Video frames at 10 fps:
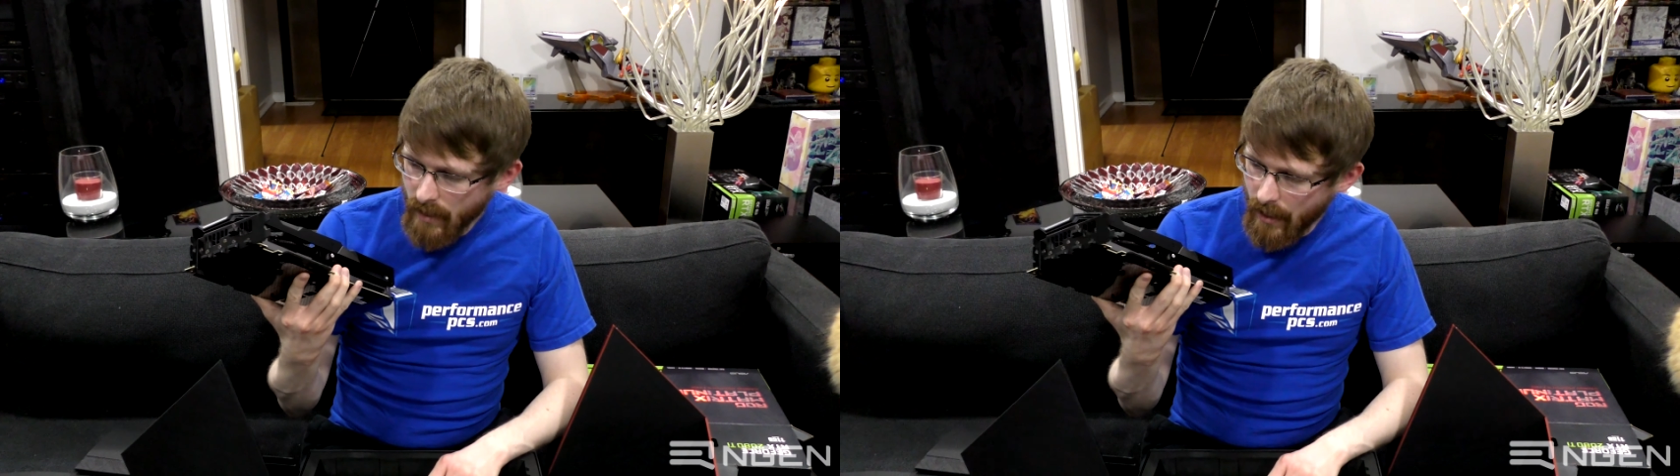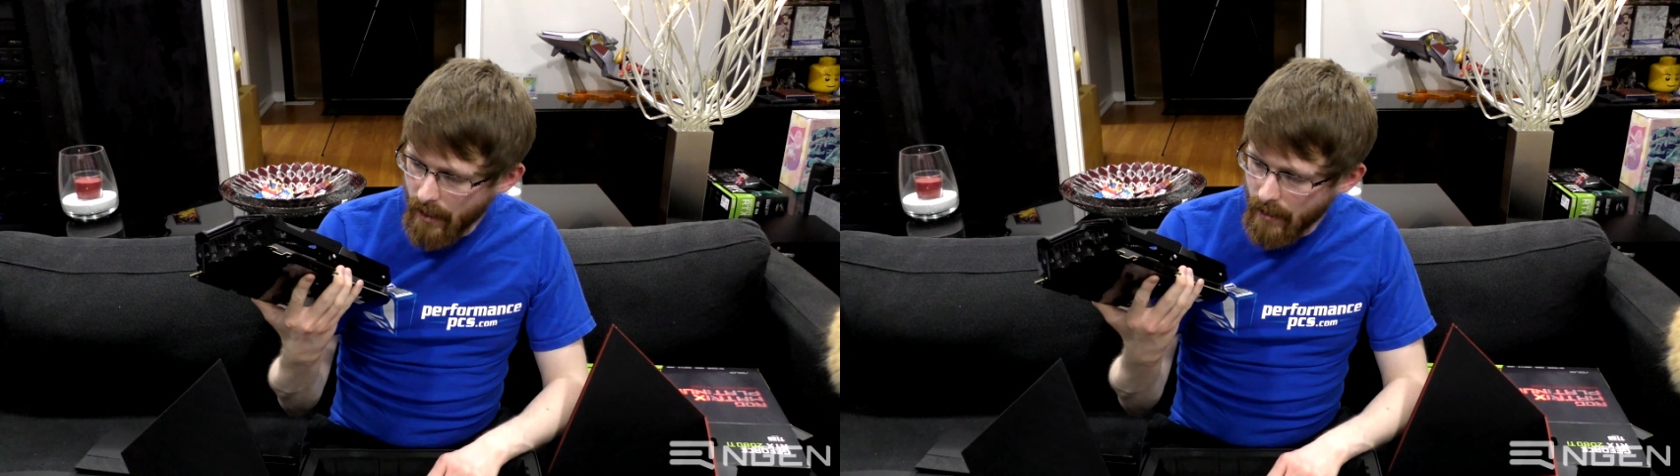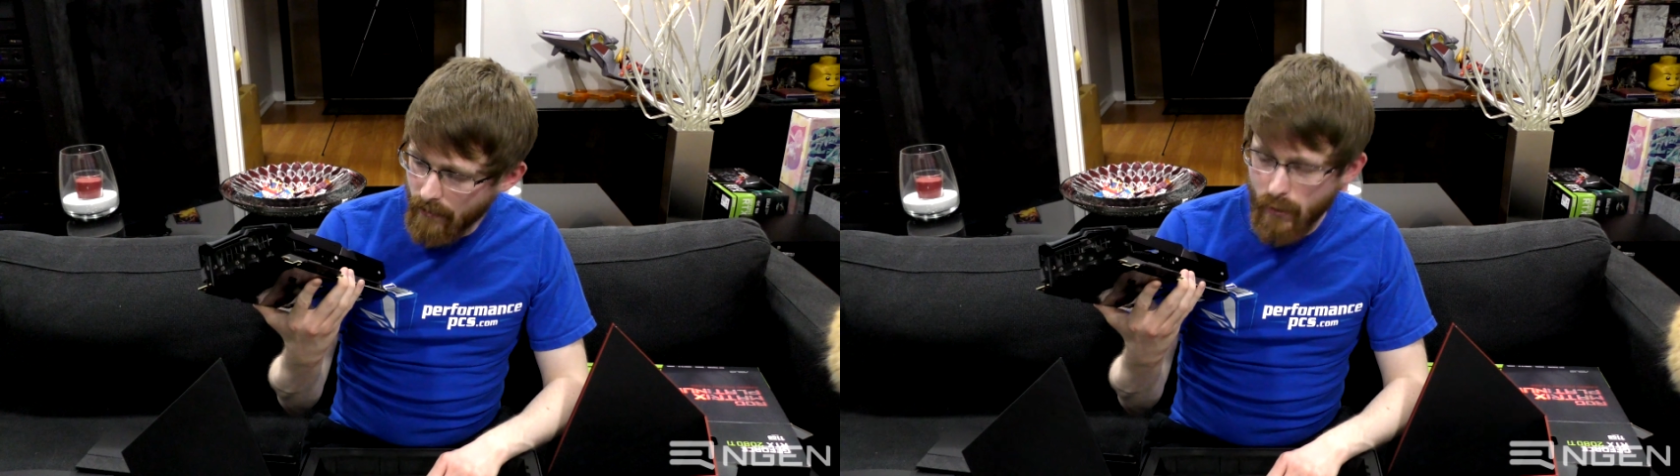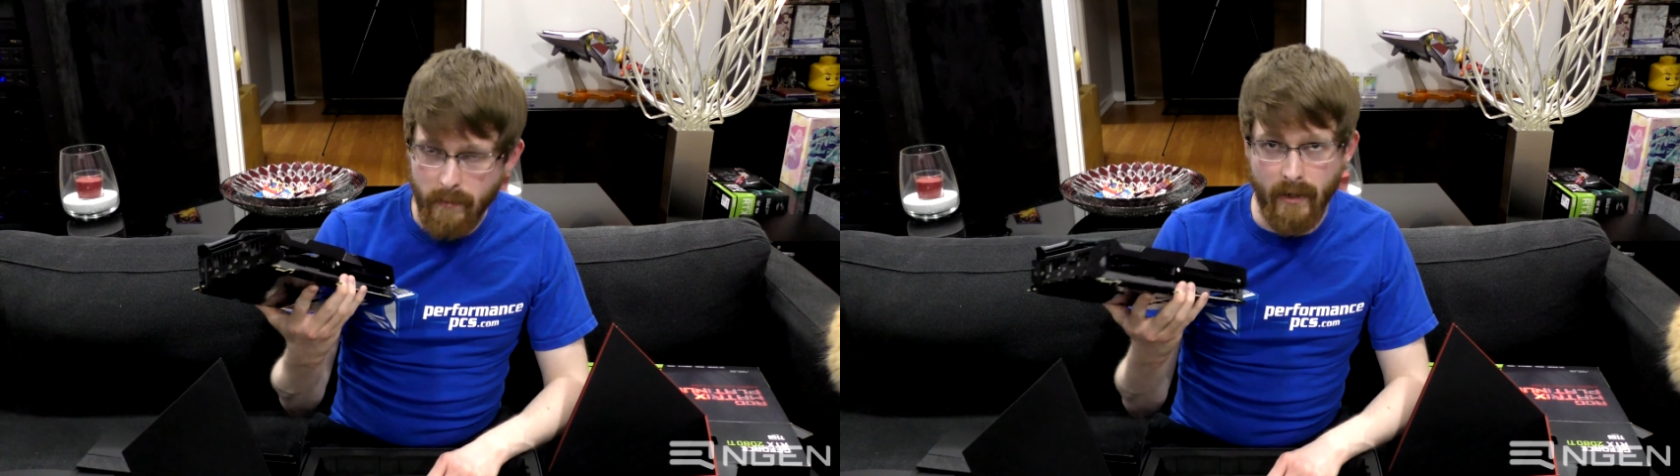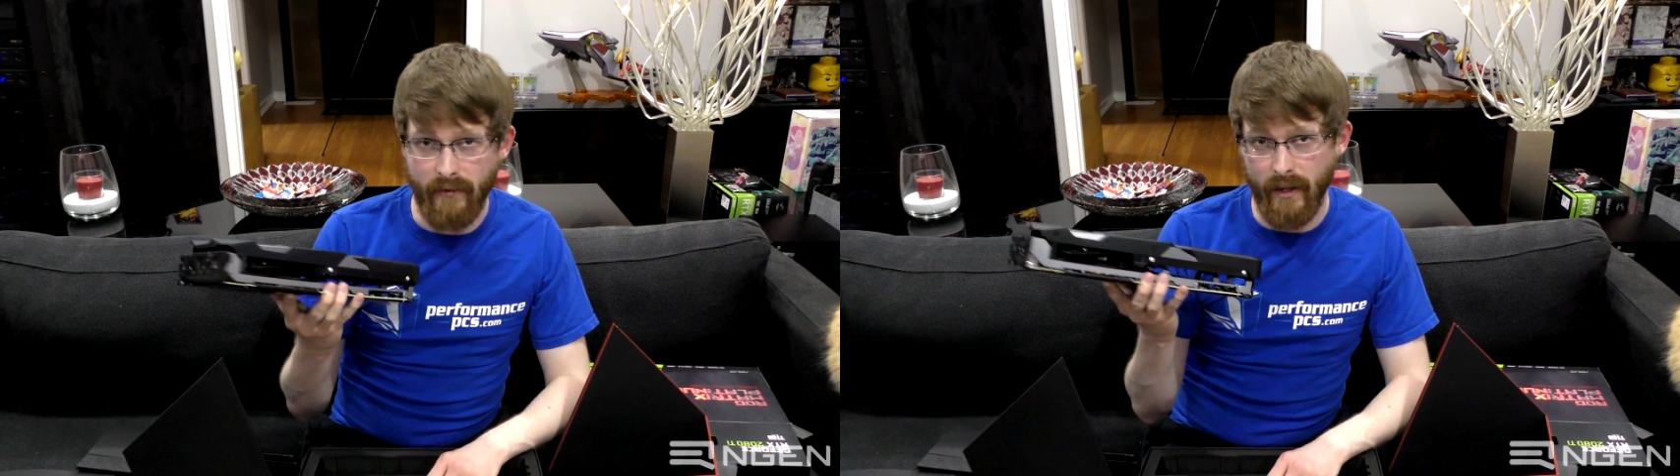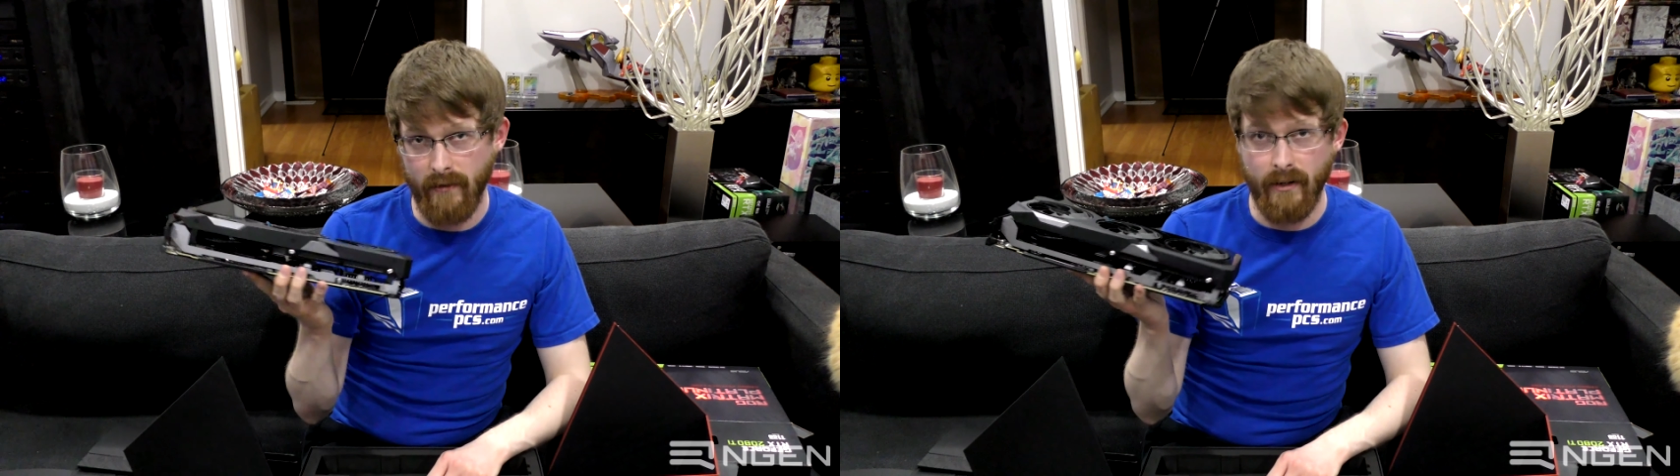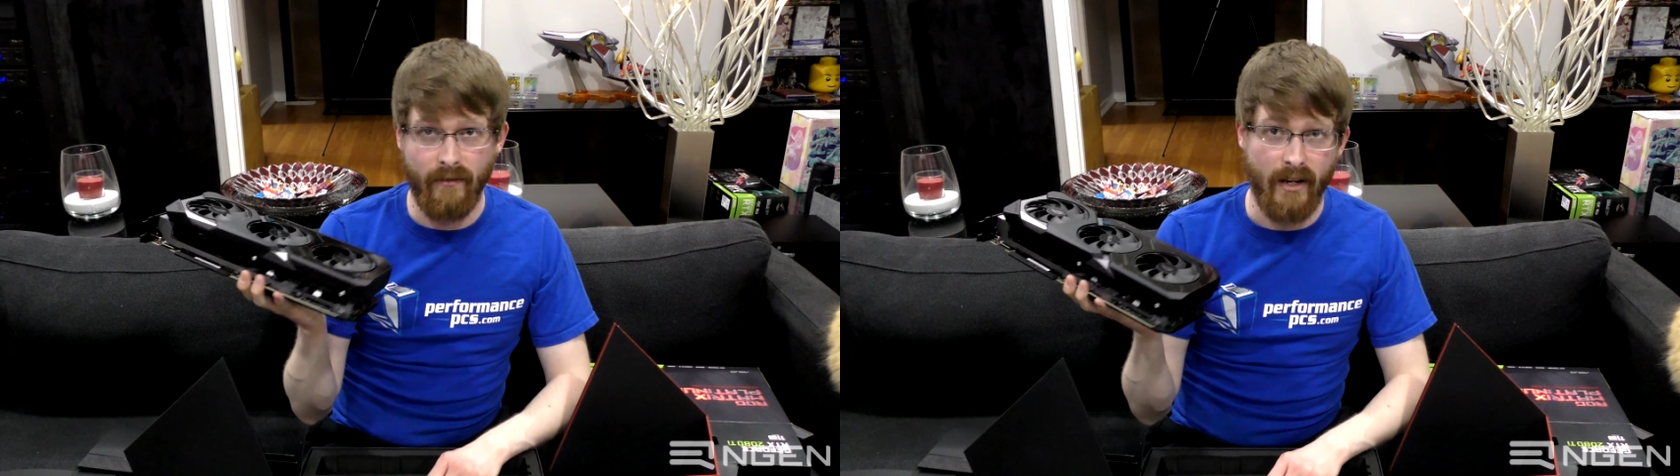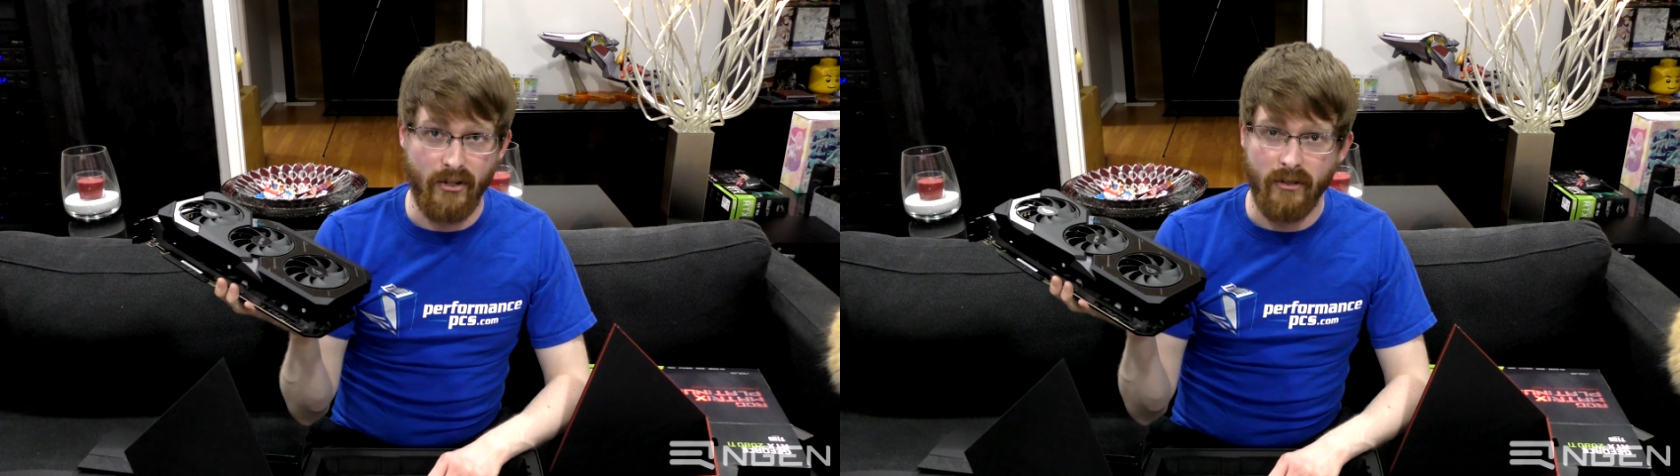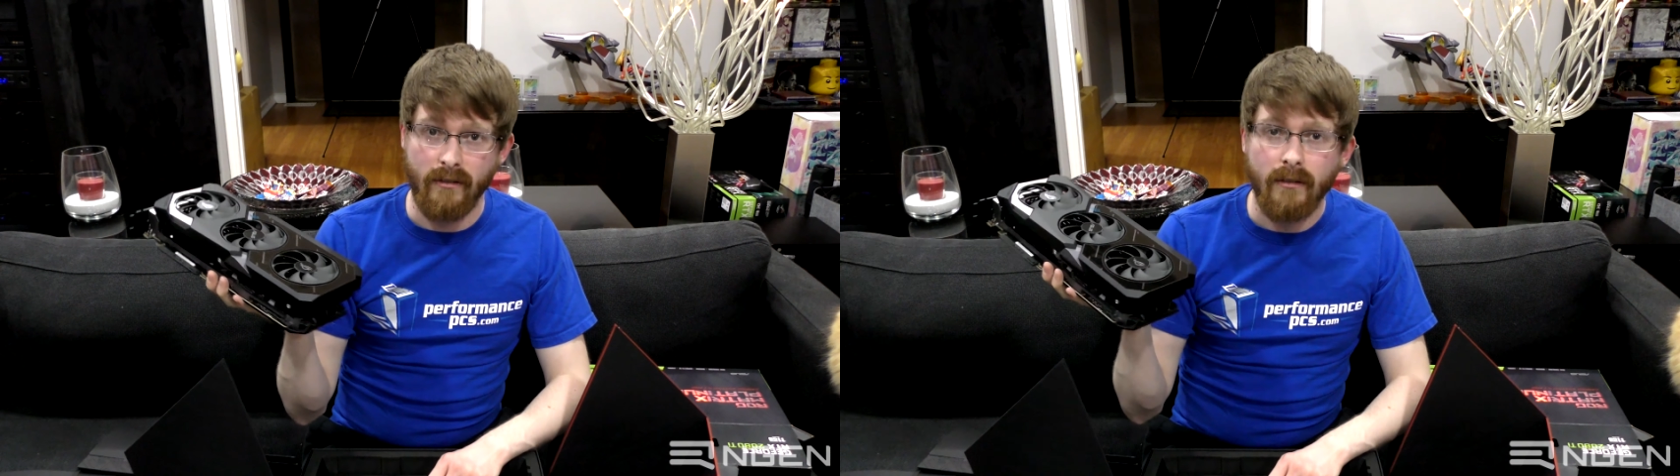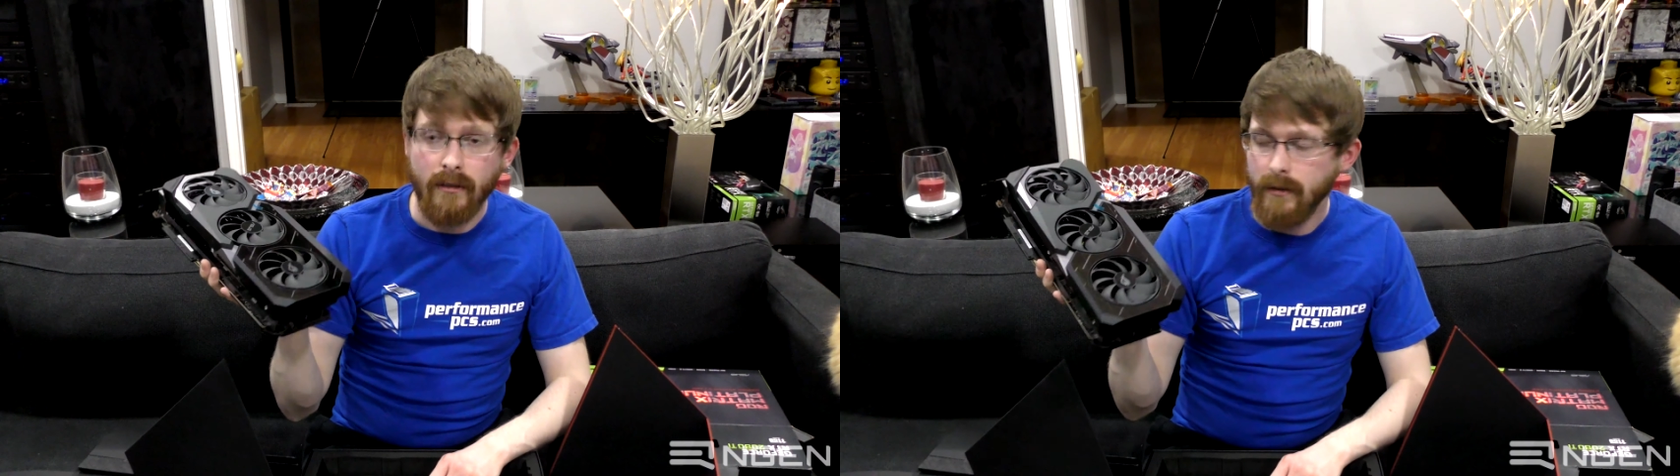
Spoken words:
and I've always been a fan of innovation.